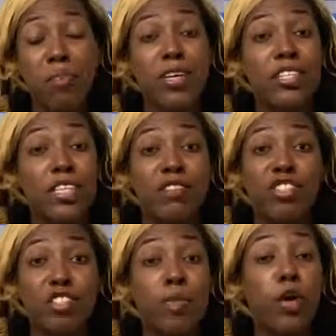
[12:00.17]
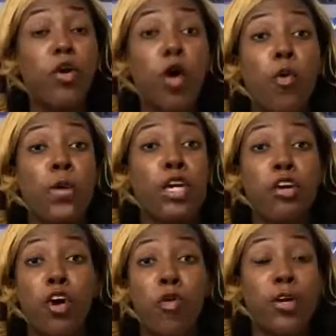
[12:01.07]
because they've just been going and
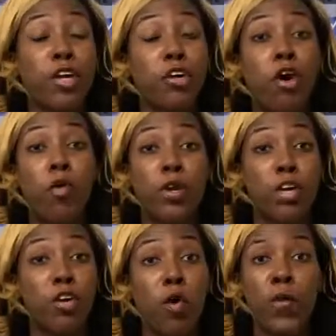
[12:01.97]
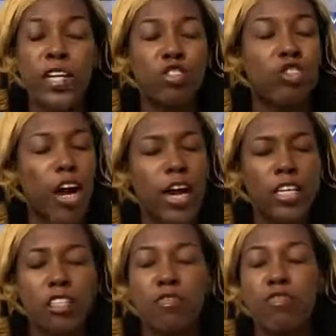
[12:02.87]
going and going and going and trying
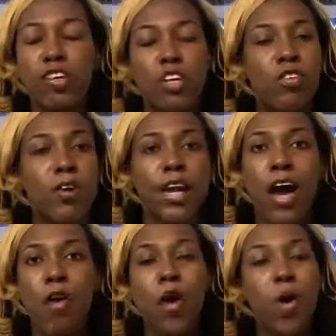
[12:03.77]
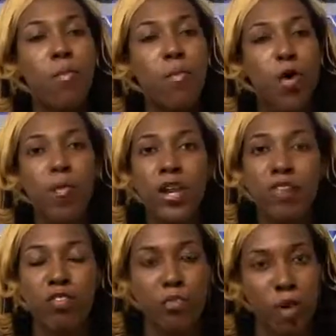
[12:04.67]
to figure it out moment
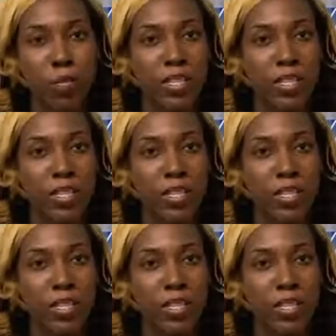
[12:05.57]
after moment,